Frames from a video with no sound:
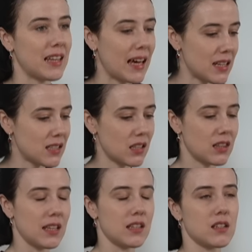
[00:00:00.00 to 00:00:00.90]
That is the
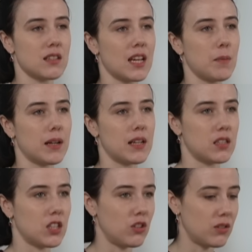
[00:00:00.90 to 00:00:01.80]
thing that's
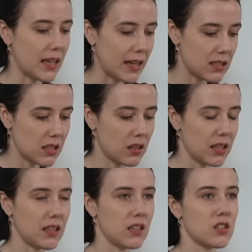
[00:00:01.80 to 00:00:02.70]
stabilizing you. That is the
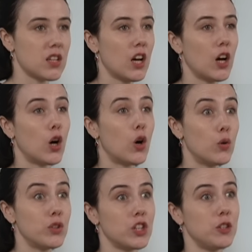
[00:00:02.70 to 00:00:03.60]
thing that's
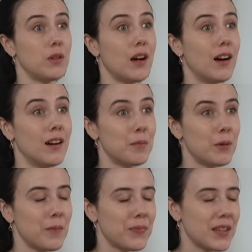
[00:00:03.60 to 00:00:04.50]
holding you up.